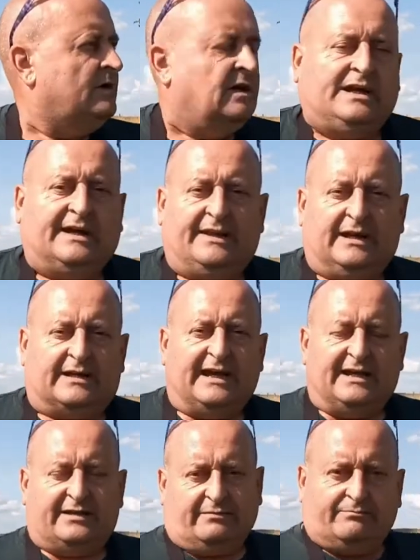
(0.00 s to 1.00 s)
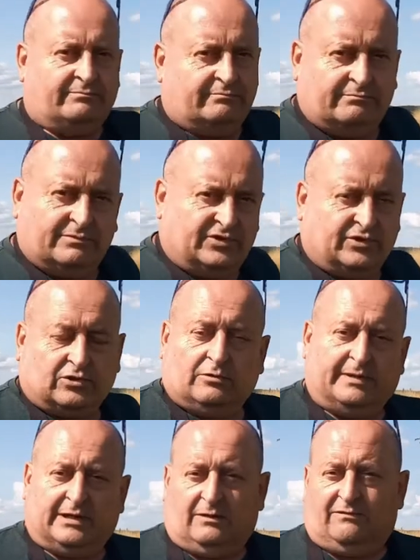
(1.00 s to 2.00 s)
In that case, it's just going to
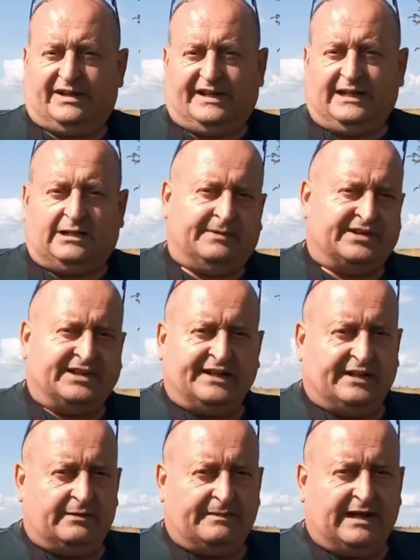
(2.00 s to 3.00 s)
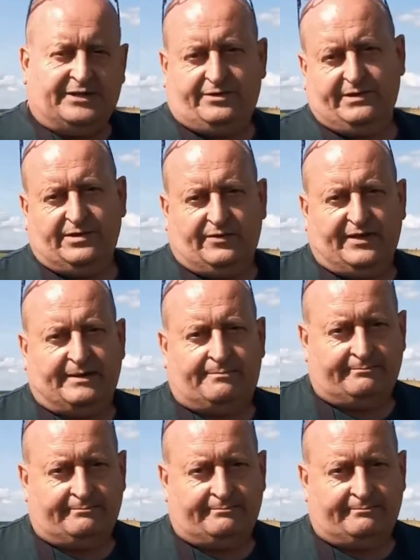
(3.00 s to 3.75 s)
be a lovely day to be standing about doing nothing.